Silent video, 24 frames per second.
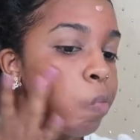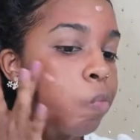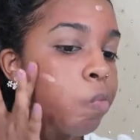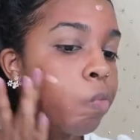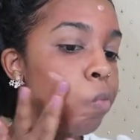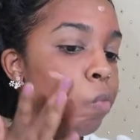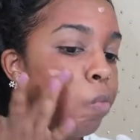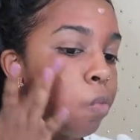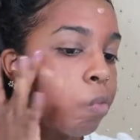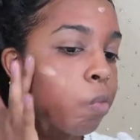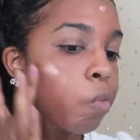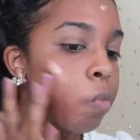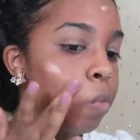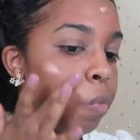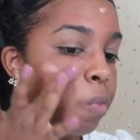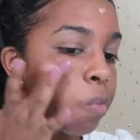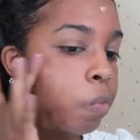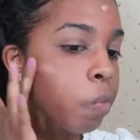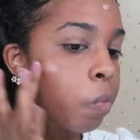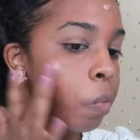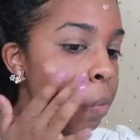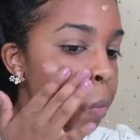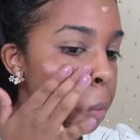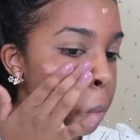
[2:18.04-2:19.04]
Since I want to
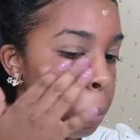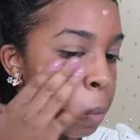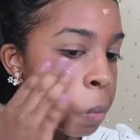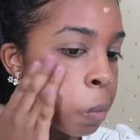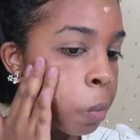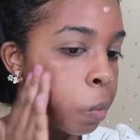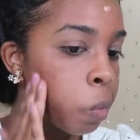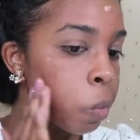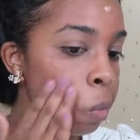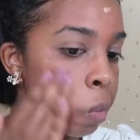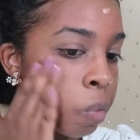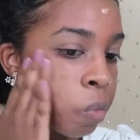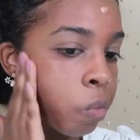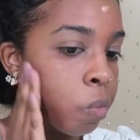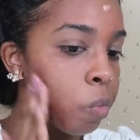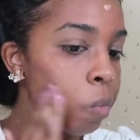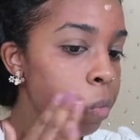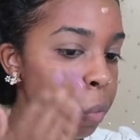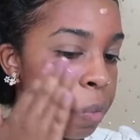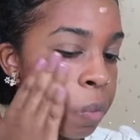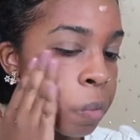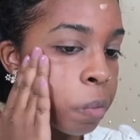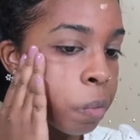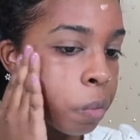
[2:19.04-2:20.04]
look youthful,
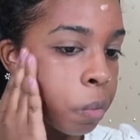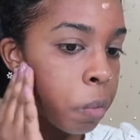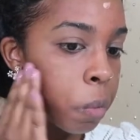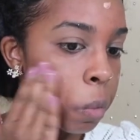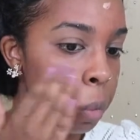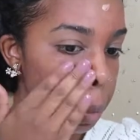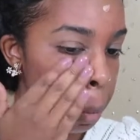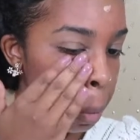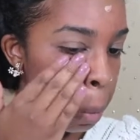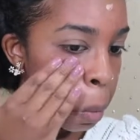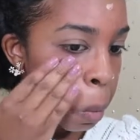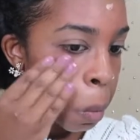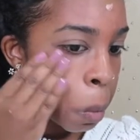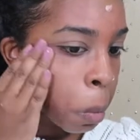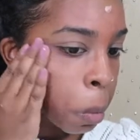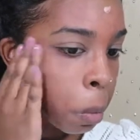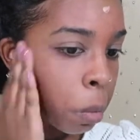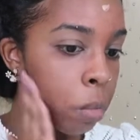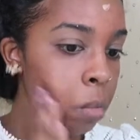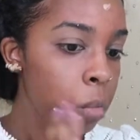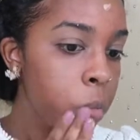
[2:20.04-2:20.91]
young, and glowy.